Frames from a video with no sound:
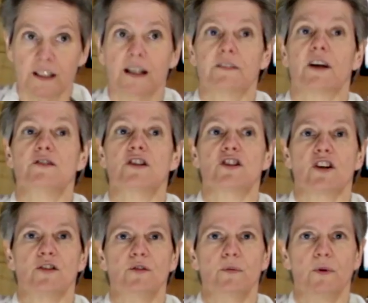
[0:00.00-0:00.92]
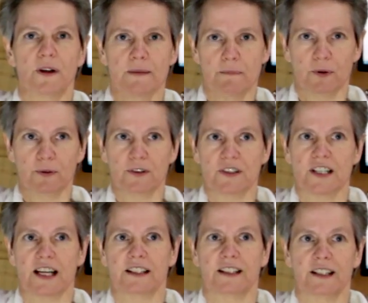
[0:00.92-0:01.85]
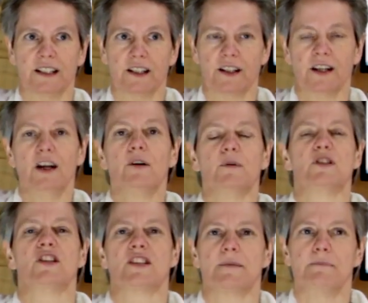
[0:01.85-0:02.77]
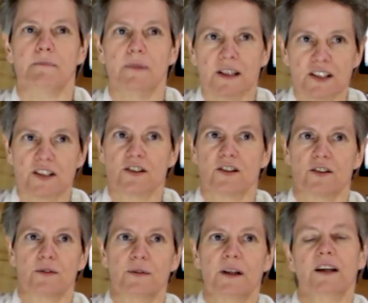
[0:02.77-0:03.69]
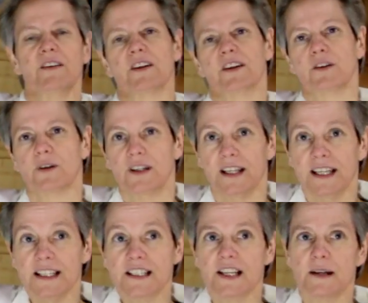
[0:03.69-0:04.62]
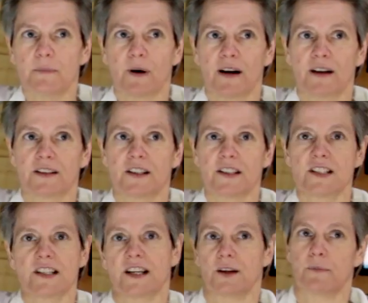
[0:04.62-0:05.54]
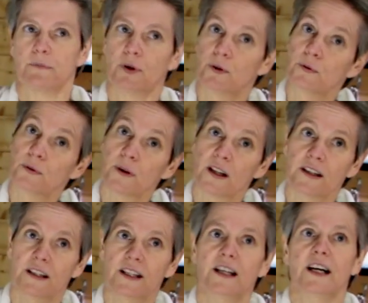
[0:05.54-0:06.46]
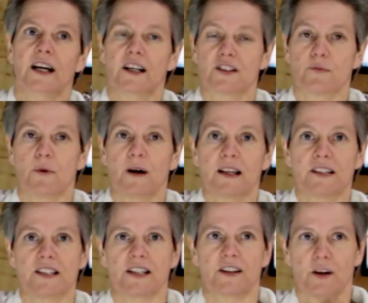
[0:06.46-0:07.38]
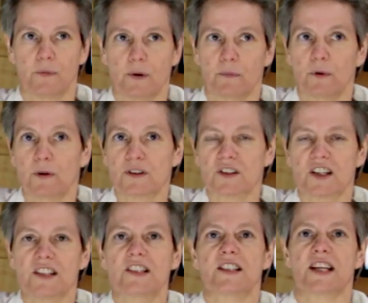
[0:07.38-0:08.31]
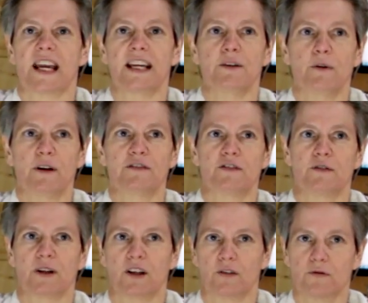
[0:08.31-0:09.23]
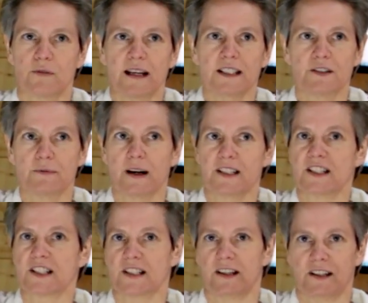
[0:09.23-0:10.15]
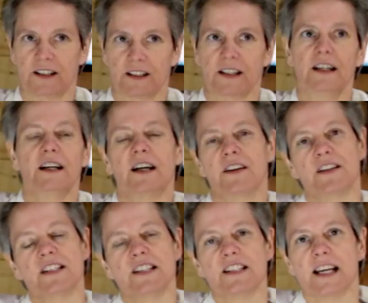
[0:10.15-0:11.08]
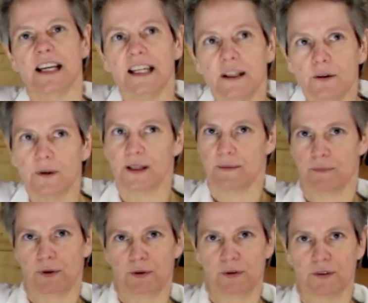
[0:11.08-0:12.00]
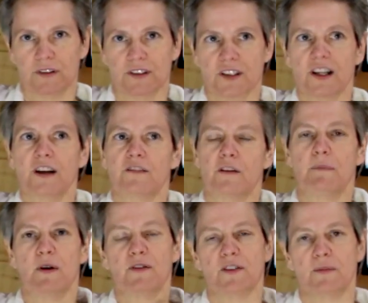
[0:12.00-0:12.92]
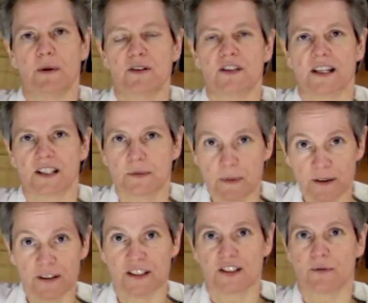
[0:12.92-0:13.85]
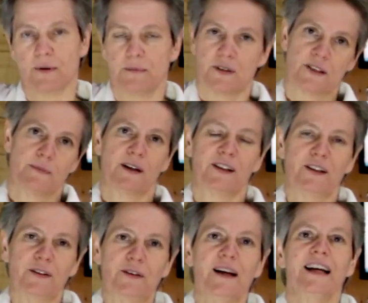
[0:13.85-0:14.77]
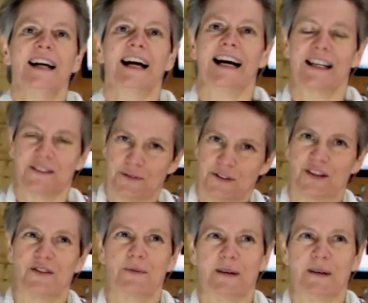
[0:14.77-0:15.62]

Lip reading: I'm going to show you one important technique which is a must-do that you can easily practice in a pool as well as in the open water to get you off to a great race start. And this is equally important for both the most experienced swimmers among you and also the